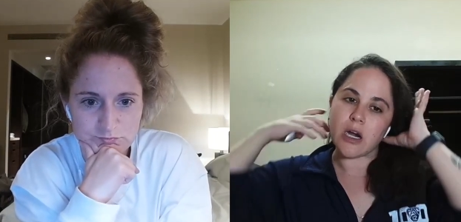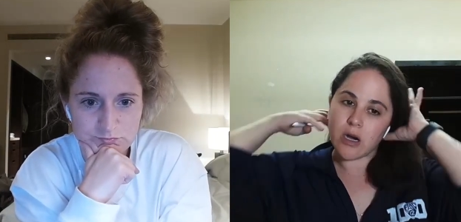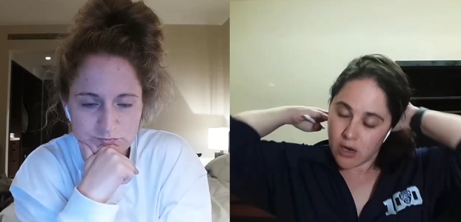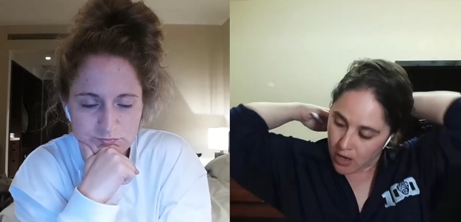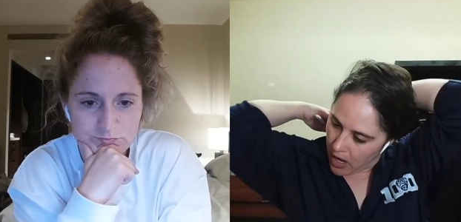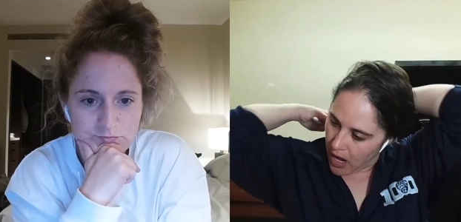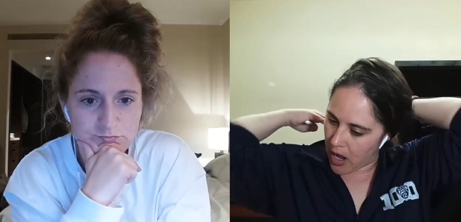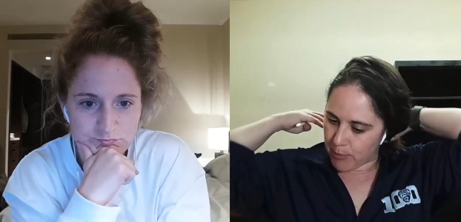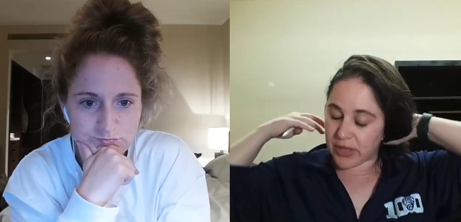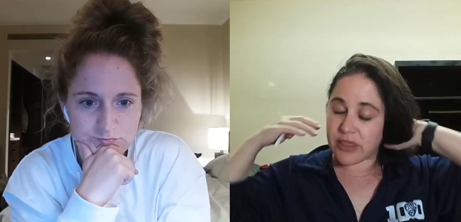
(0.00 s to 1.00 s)
Speaker 1: Um, but
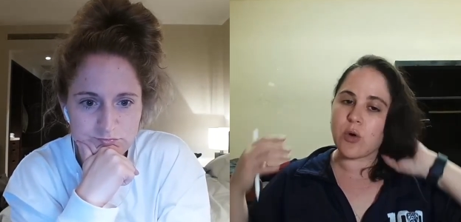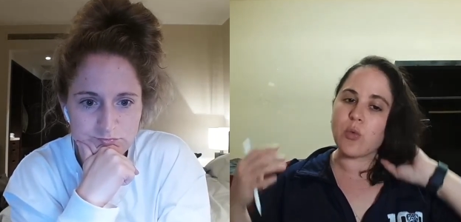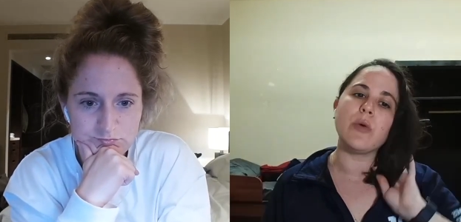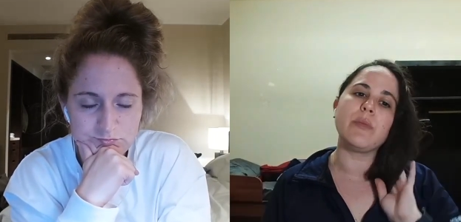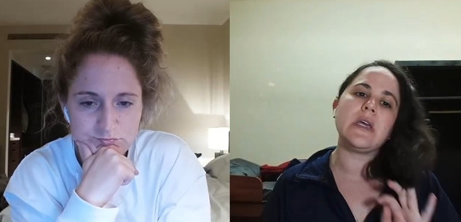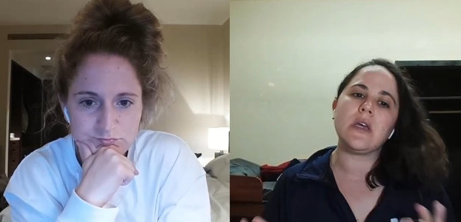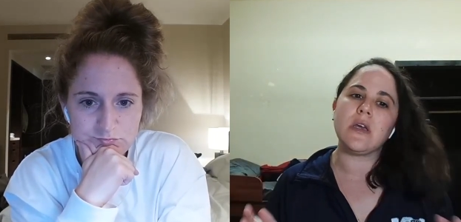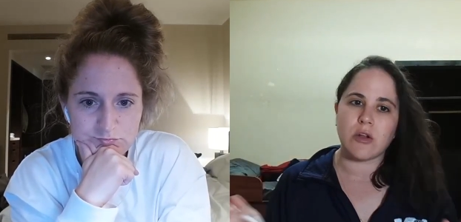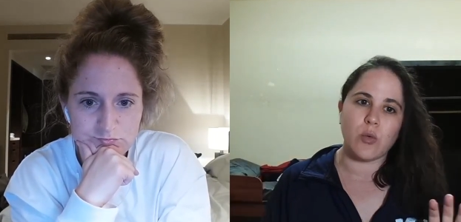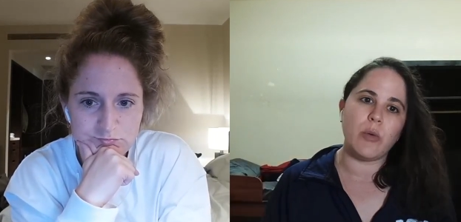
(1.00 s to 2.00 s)
there will be there will
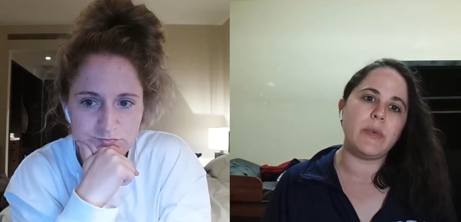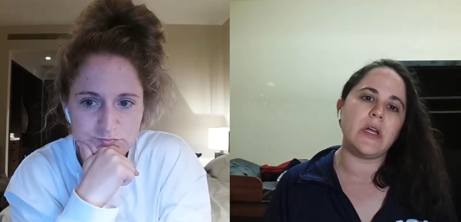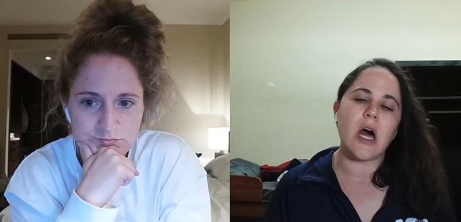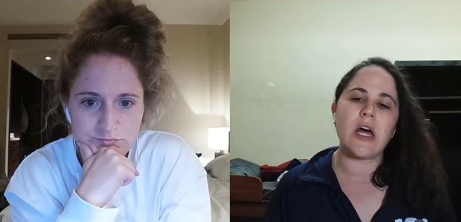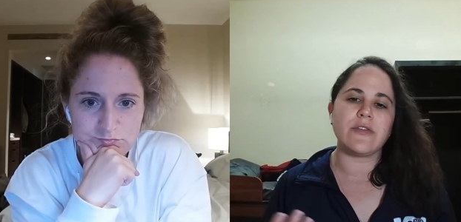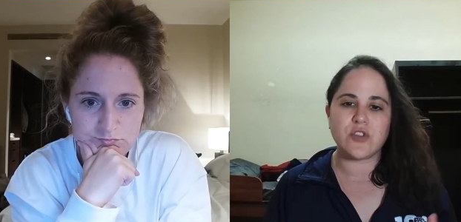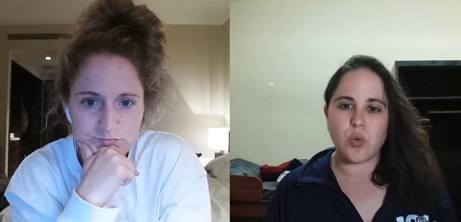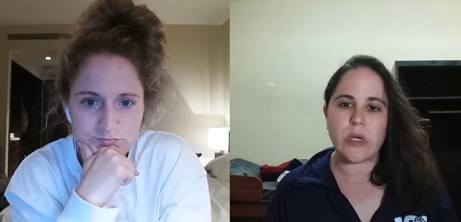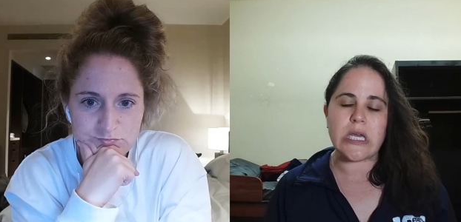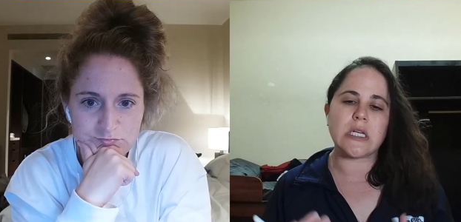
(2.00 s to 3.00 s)
be a lot of
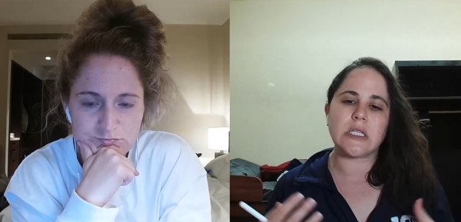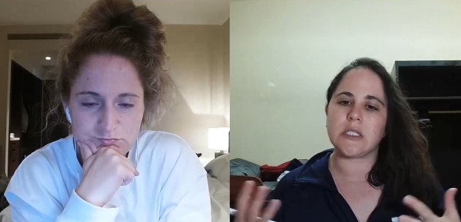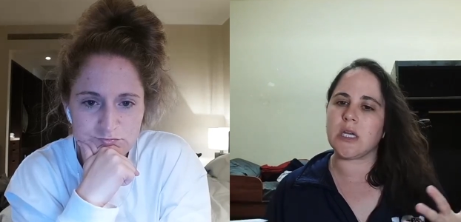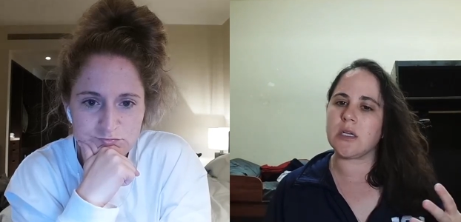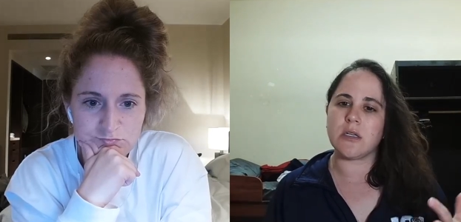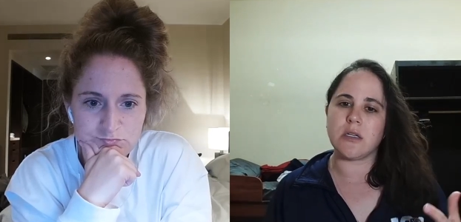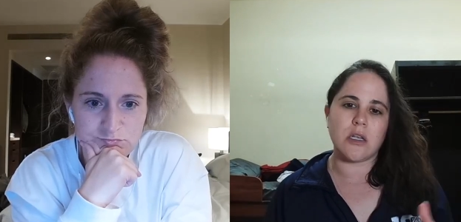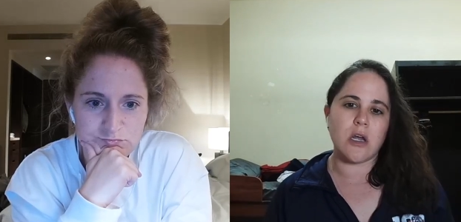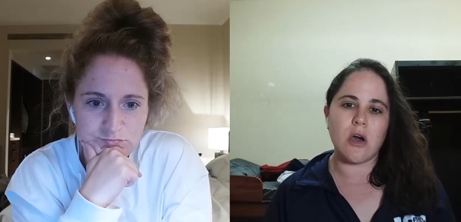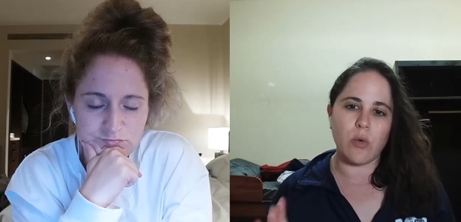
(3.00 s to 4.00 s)
tweaks and, you
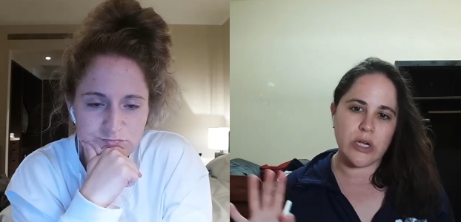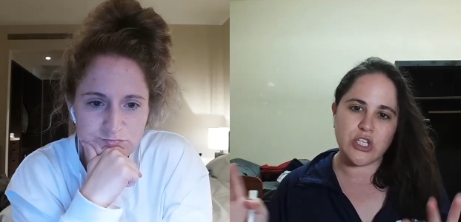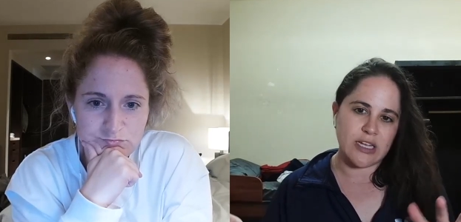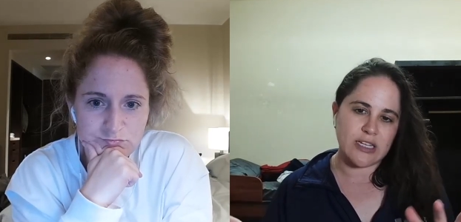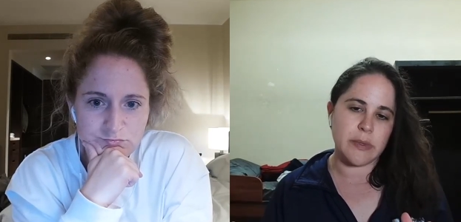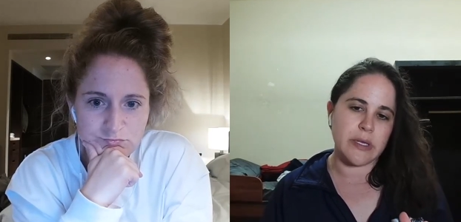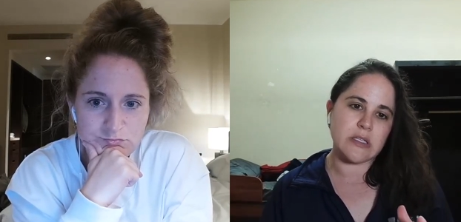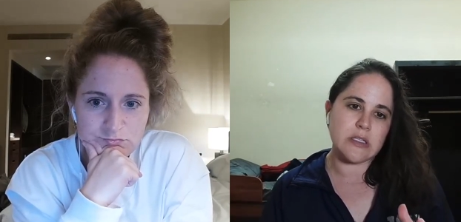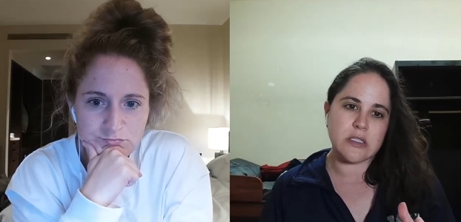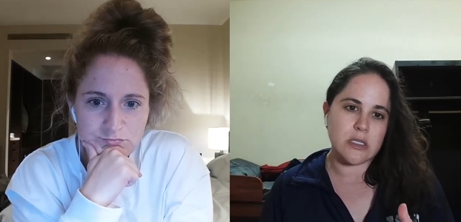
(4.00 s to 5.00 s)
know, adjustments
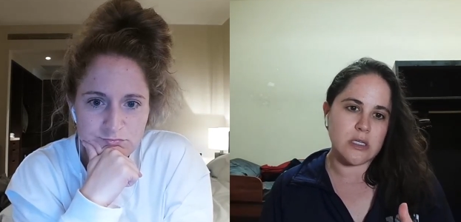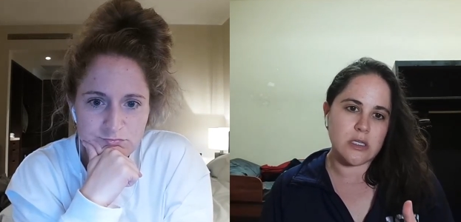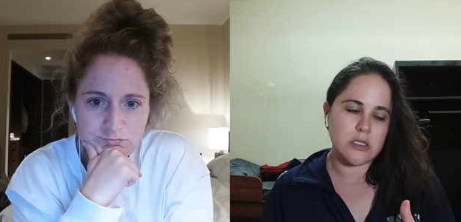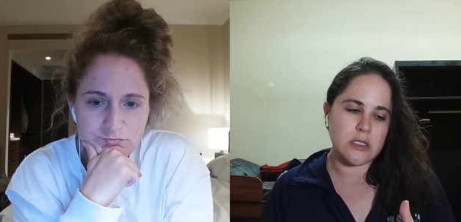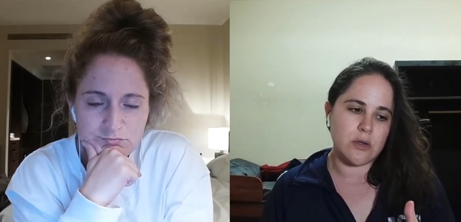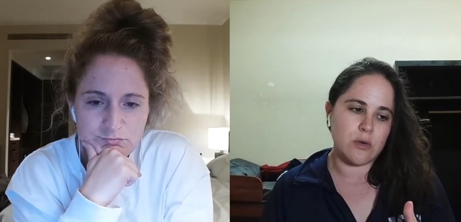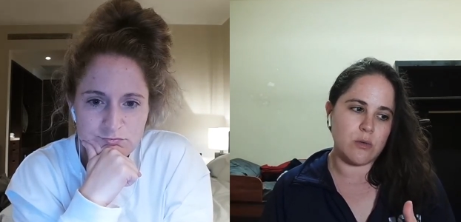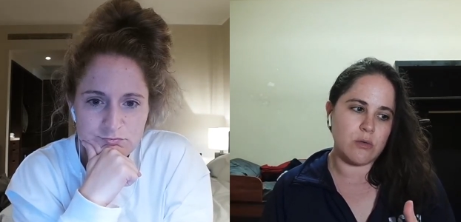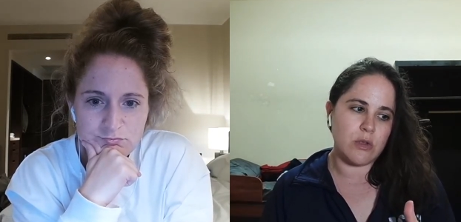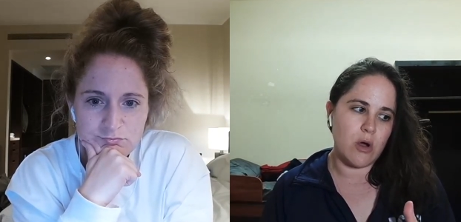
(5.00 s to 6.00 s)
to to you
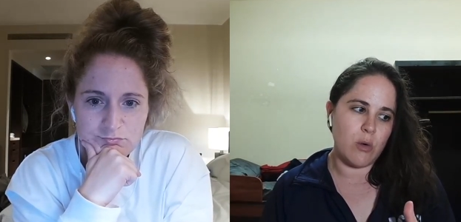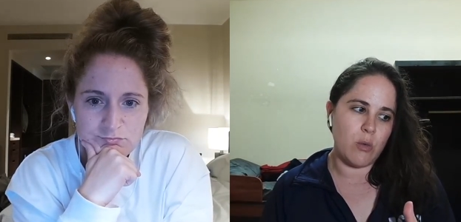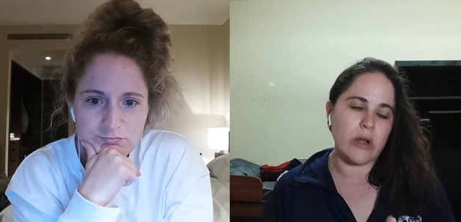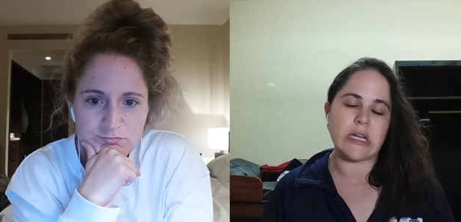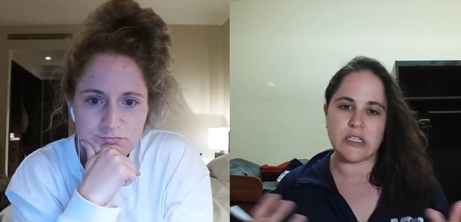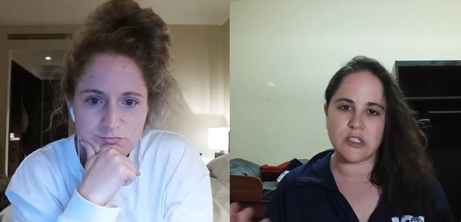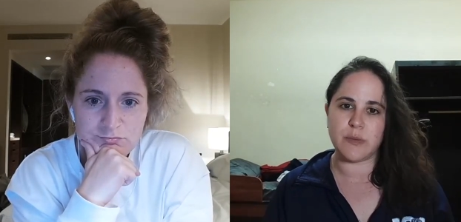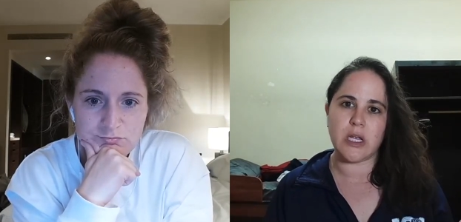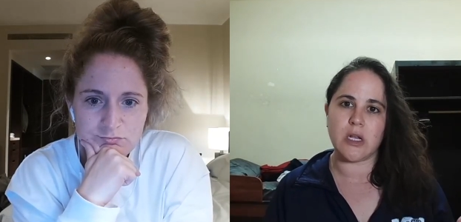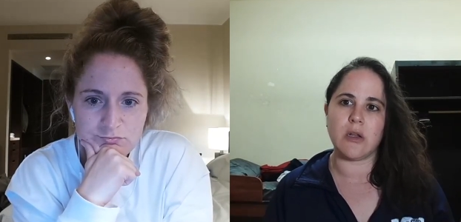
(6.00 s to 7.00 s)
know what has been,
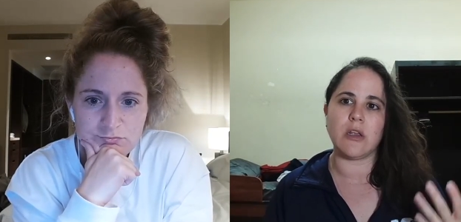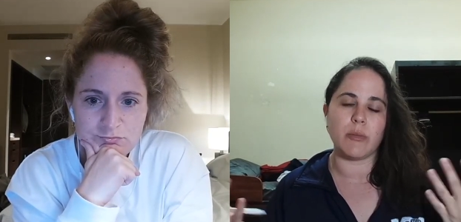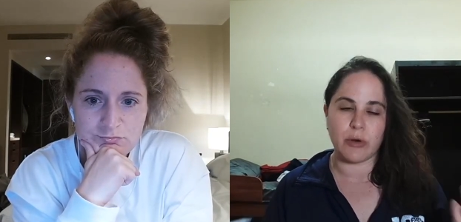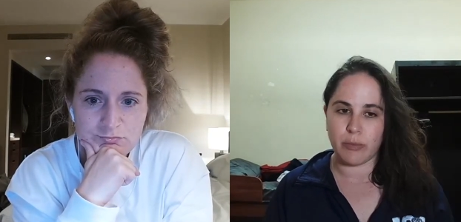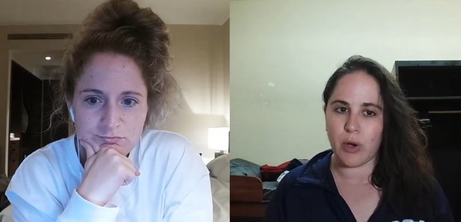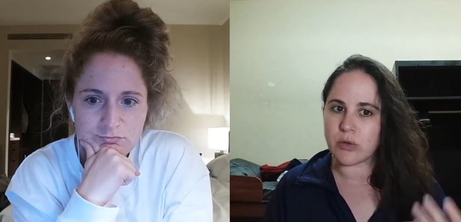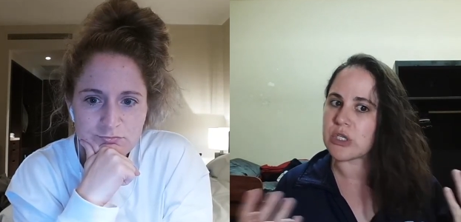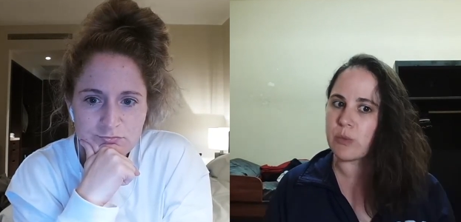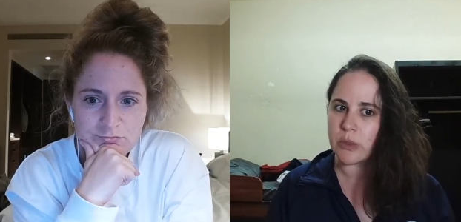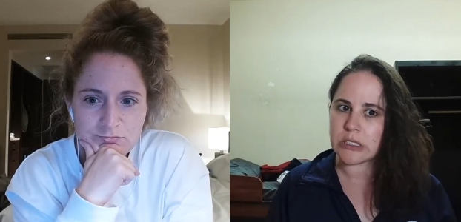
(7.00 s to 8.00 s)
you know, proposed and
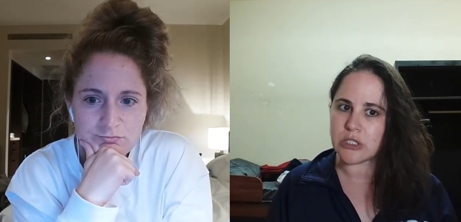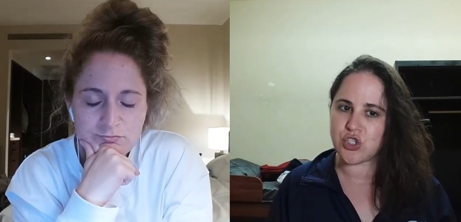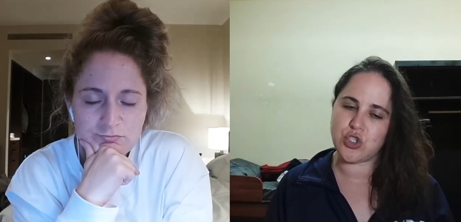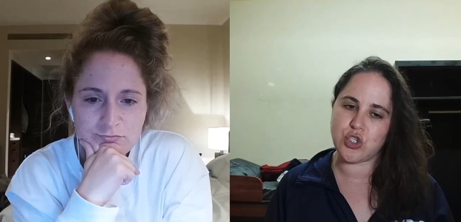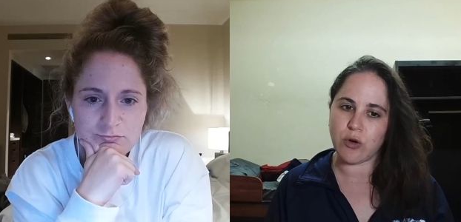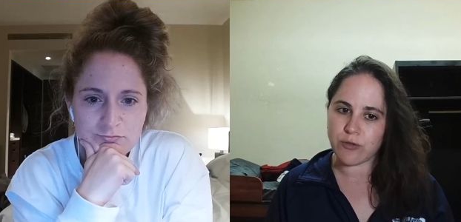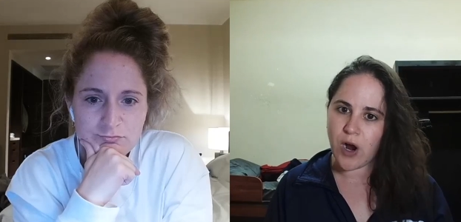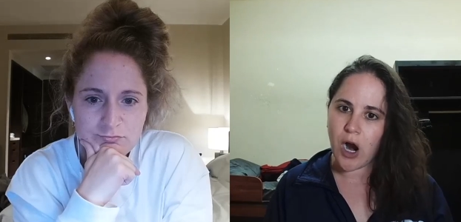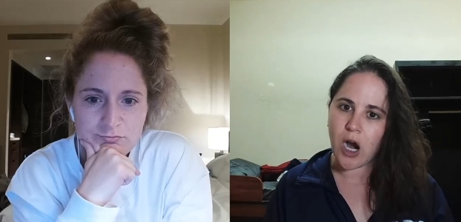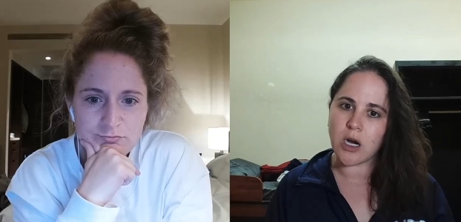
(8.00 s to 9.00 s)
released so far.